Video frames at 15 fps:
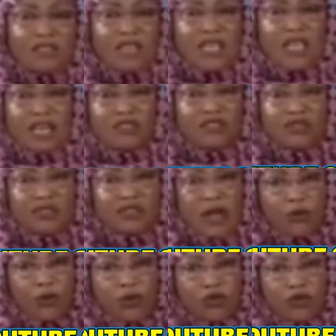that Nigerians
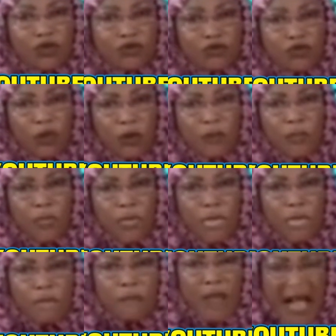are going to vote for?
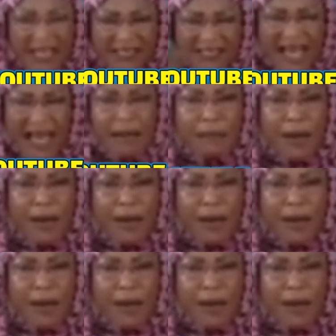I stand